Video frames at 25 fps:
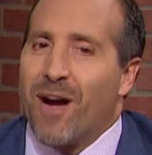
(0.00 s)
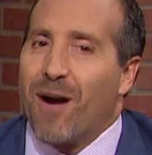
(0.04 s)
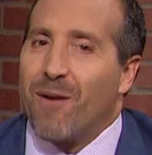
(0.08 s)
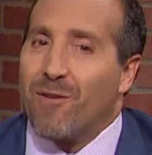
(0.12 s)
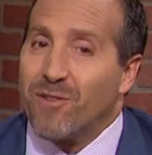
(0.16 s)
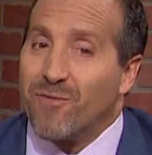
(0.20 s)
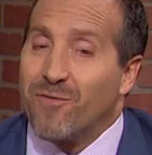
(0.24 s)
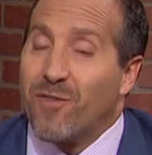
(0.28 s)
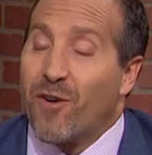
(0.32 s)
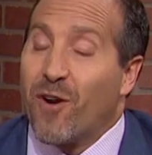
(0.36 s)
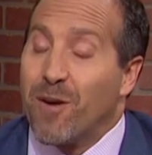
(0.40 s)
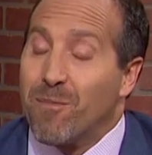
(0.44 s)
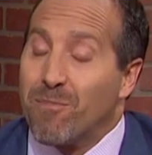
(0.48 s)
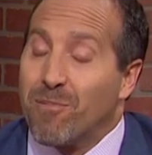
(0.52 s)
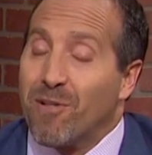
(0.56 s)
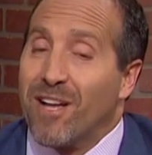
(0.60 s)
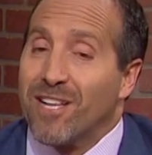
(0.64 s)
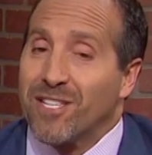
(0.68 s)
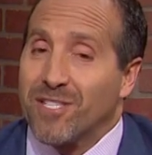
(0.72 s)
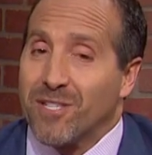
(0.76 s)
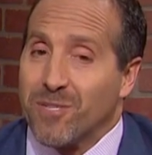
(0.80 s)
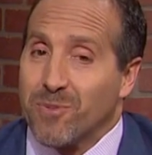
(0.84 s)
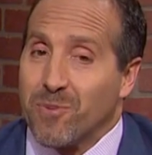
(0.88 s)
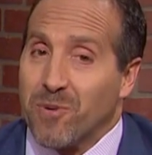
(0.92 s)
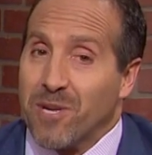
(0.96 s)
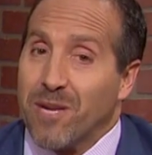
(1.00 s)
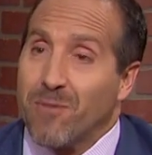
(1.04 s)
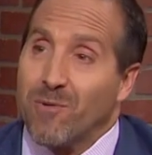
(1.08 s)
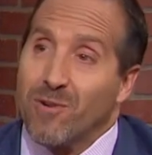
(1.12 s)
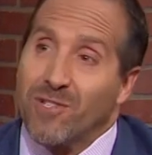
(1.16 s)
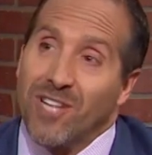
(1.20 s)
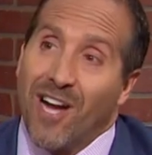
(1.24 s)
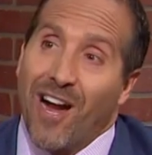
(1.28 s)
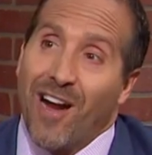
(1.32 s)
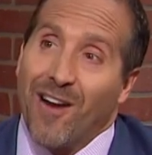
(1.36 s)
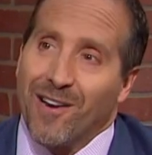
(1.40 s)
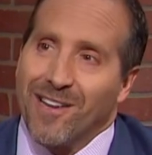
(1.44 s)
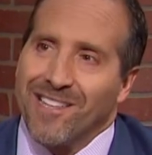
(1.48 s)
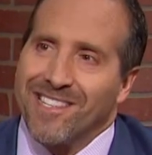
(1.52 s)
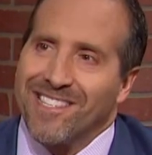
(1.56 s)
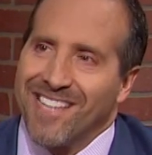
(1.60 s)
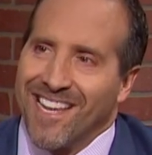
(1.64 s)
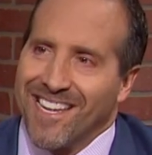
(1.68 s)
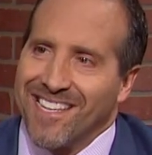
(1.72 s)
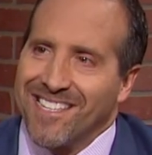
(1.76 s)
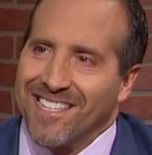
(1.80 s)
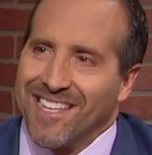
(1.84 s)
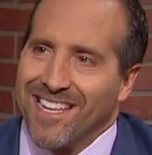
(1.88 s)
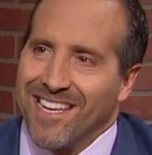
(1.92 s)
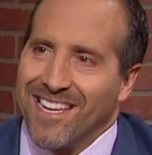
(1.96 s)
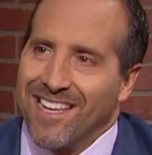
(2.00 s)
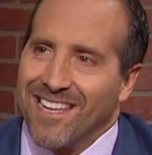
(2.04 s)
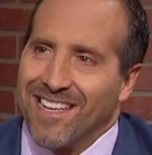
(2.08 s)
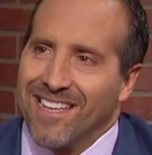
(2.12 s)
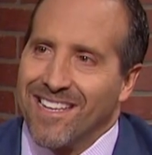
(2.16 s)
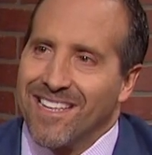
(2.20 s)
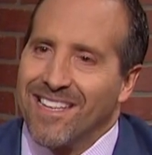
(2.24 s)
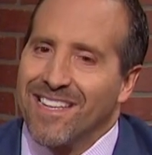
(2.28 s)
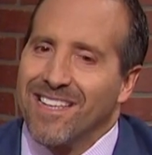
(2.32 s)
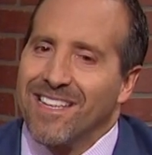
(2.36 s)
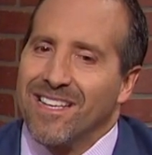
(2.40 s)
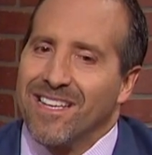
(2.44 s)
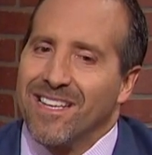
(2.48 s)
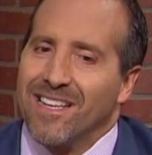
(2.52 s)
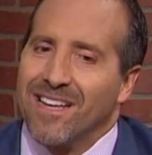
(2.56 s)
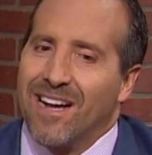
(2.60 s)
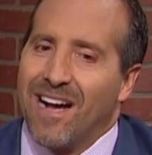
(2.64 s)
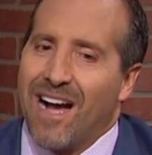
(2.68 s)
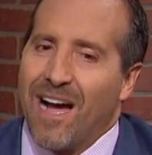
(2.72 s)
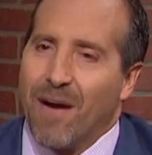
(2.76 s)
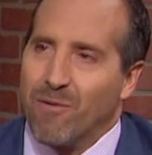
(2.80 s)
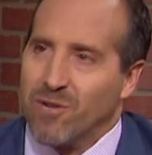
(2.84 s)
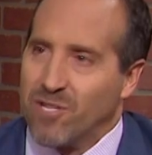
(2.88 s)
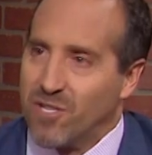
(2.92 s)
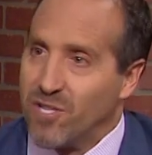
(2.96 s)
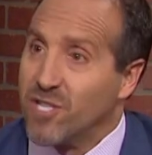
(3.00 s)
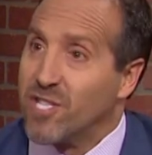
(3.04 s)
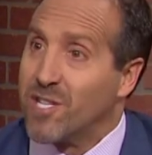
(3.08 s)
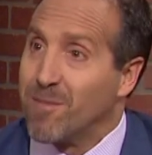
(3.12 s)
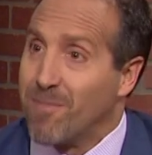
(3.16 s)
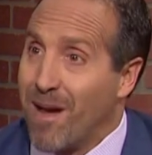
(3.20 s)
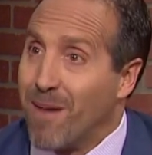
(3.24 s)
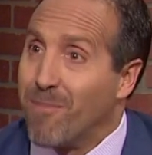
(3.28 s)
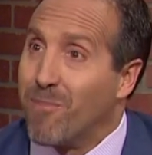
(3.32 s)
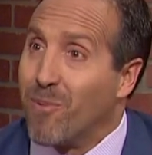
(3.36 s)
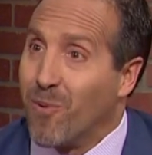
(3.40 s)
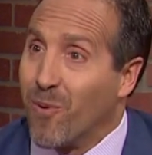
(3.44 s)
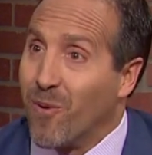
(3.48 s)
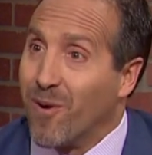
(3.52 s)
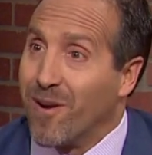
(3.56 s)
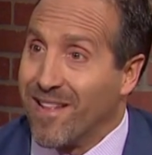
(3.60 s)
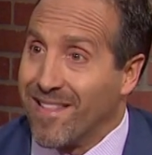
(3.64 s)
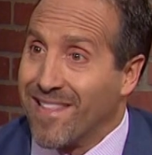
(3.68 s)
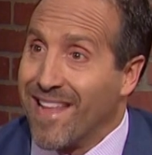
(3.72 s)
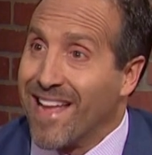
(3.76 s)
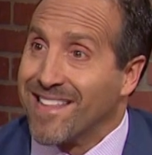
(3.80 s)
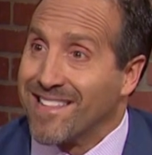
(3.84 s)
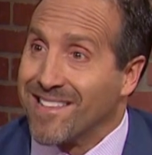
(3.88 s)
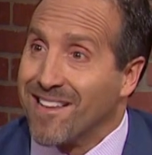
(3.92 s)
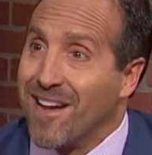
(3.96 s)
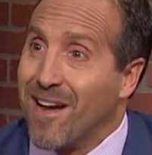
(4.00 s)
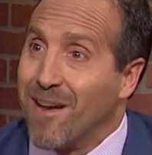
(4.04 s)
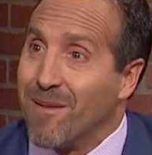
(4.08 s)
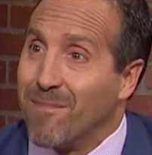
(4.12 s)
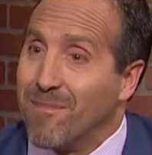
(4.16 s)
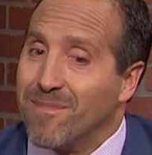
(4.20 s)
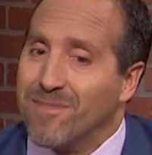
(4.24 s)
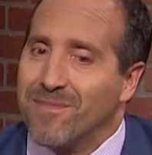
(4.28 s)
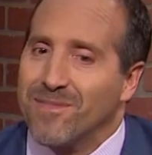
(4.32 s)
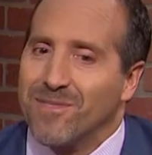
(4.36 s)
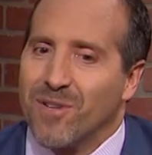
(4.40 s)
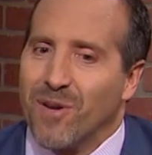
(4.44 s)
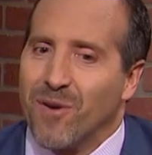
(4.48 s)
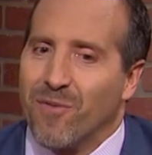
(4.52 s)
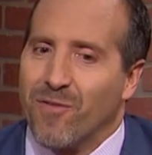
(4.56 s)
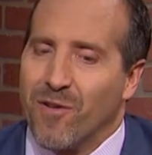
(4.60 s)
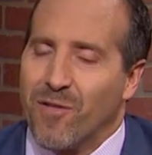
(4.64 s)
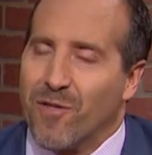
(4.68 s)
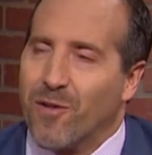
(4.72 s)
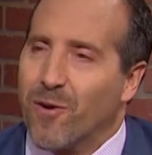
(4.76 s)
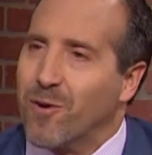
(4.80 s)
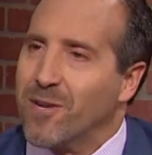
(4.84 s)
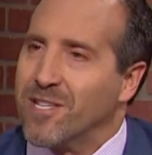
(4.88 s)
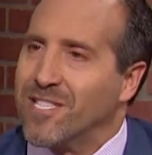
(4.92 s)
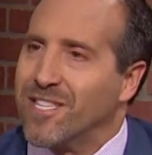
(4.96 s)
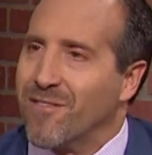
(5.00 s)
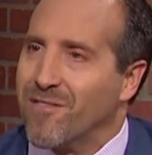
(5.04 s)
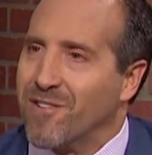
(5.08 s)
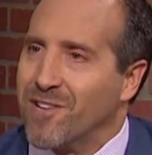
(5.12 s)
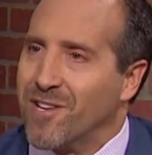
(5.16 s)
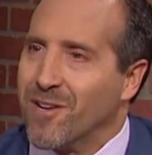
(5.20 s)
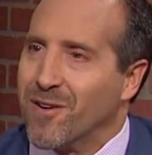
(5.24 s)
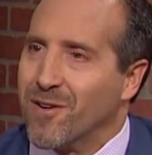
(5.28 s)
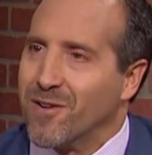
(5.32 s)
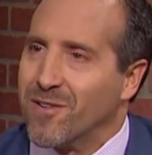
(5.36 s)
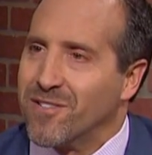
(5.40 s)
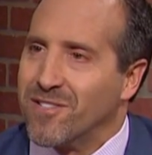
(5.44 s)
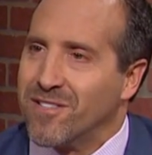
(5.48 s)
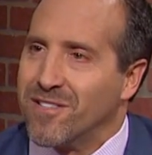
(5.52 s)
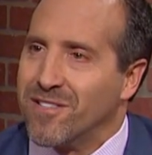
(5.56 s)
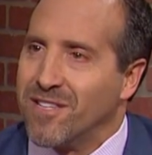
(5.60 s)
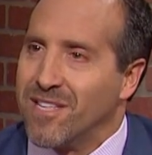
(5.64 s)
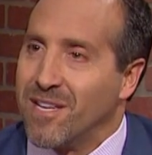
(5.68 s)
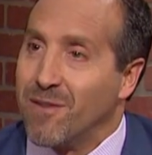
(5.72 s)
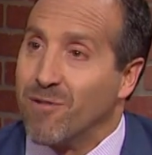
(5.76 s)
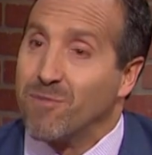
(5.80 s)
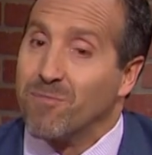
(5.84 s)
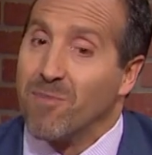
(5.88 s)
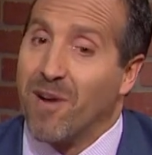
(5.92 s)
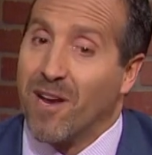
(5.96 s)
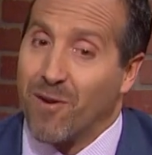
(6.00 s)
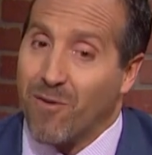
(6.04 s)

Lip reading: I was very blessed, because when he retired at 60, I was just about born at that time. So for 37 years, he was my